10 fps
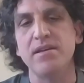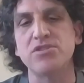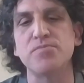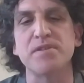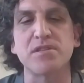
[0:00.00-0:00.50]
a
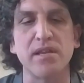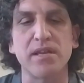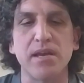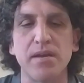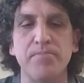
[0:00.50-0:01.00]

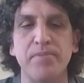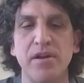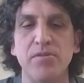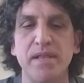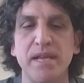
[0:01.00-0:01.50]
supersonic uh,
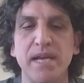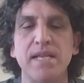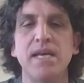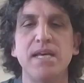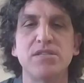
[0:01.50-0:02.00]

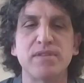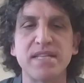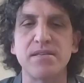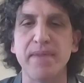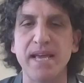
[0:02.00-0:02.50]
airplane. So
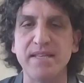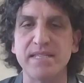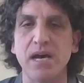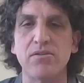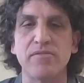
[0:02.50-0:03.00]
that's the main
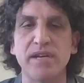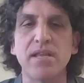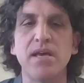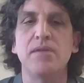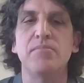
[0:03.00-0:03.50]
sound of
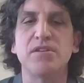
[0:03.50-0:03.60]
it.